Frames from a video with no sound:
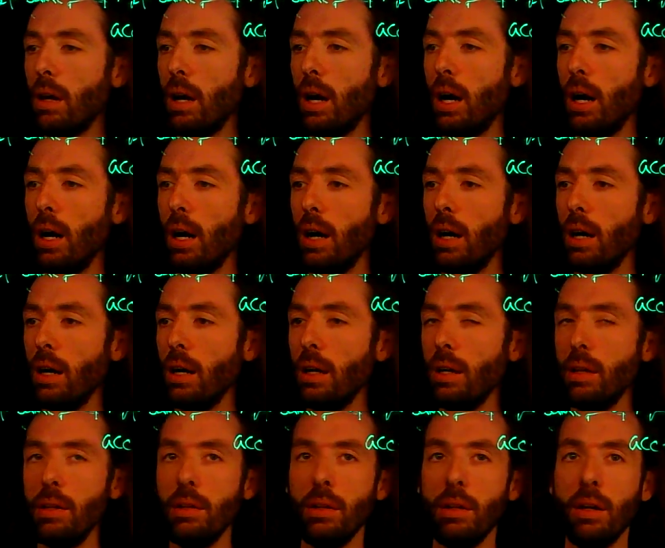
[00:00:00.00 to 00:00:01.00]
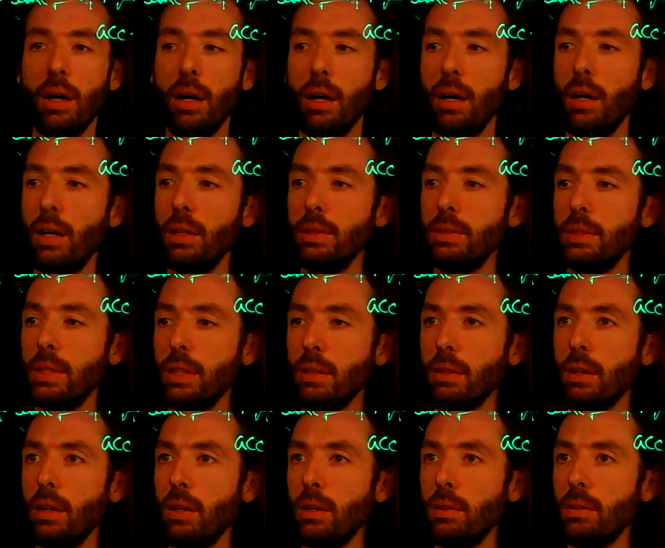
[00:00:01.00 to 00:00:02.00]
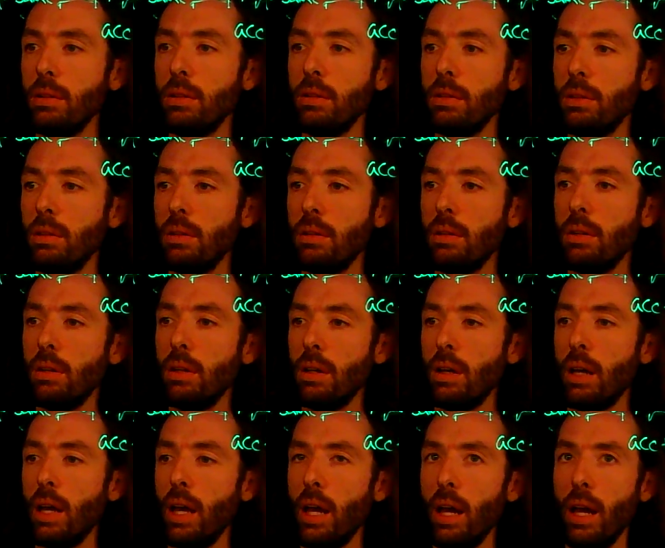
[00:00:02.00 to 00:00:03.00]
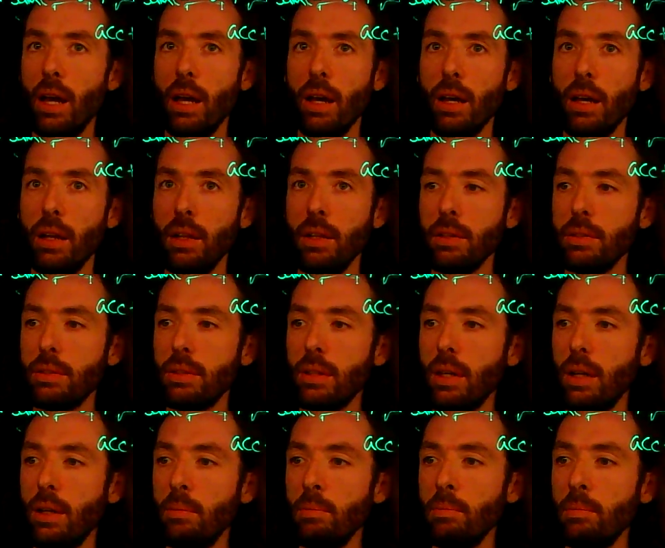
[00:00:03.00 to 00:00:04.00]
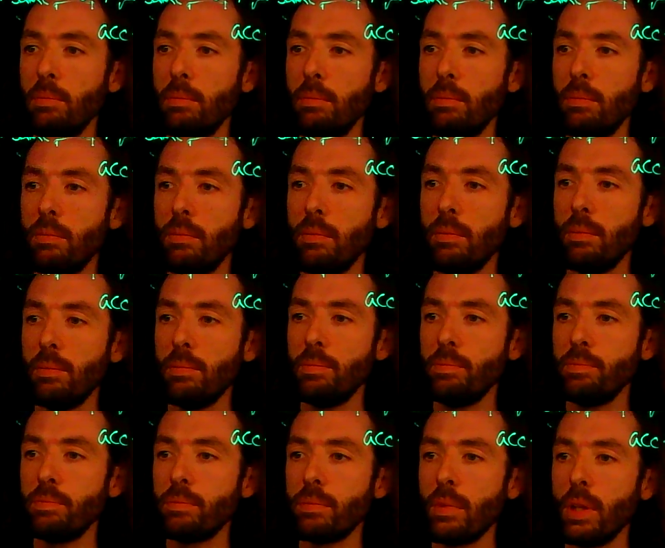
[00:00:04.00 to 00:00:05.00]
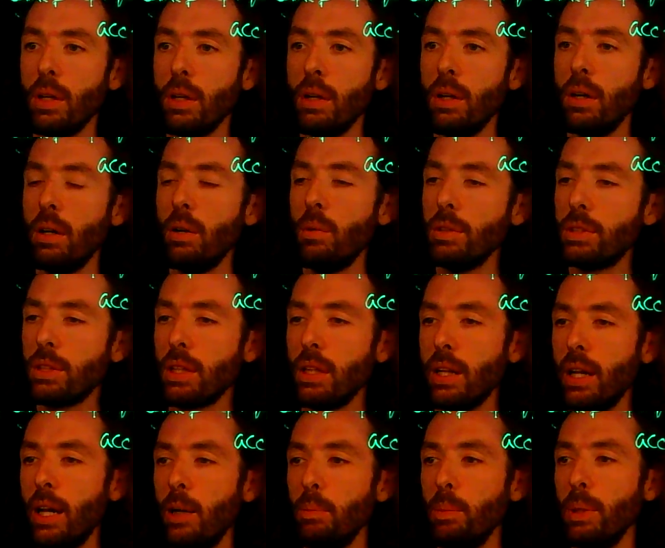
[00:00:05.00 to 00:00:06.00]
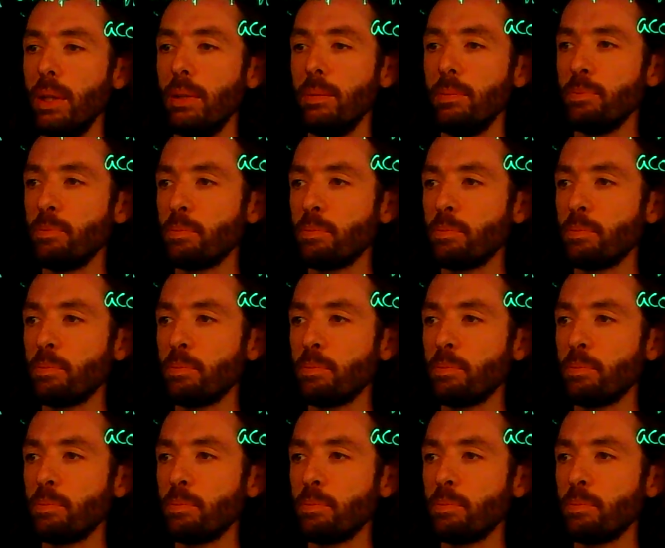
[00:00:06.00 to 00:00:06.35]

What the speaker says: on 0 and sum, what's going to happen?